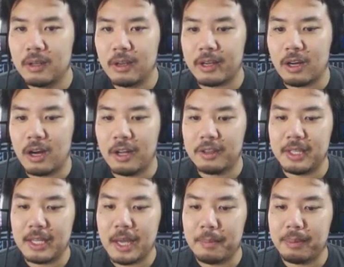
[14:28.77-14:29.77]
Like on
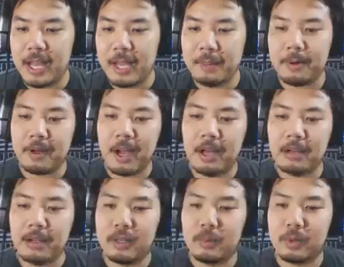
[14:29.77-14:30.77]
the Blackbeard
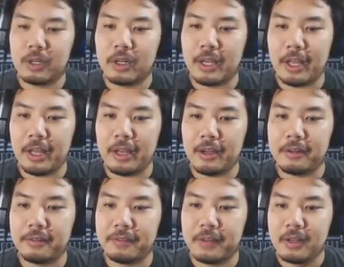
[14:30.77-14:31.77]
Island, we're going to
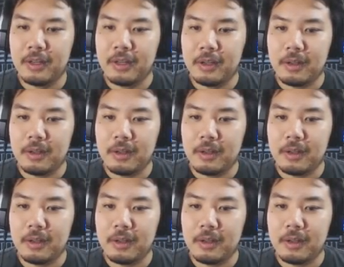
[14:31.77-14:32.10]
have